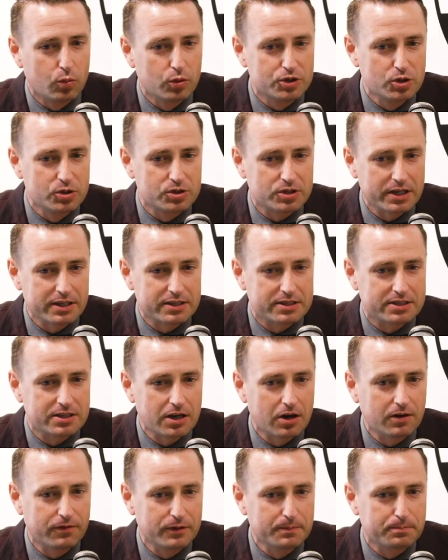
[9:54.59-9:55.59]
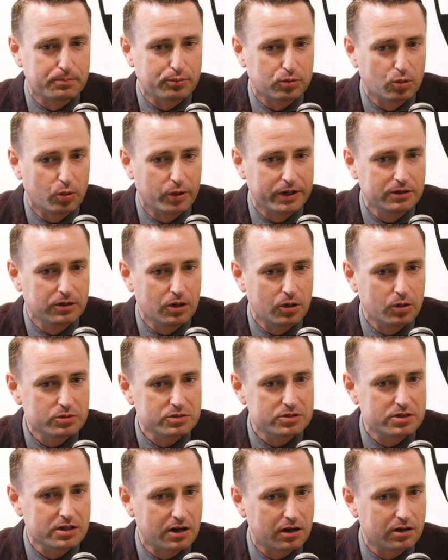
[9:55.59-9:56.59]
Would you say self-employed
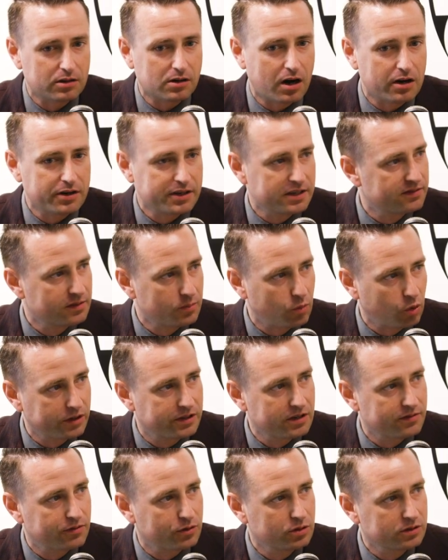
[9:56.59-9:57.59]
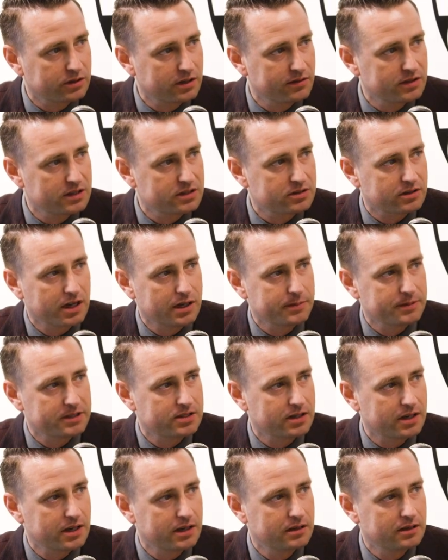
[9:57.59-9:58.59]
loans then are, are even more difficult given this climate
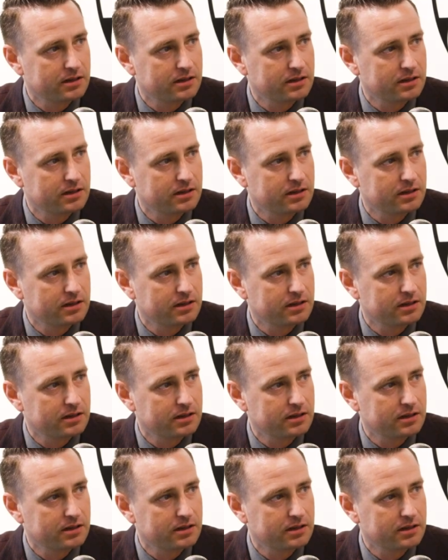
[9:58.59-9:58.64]
today?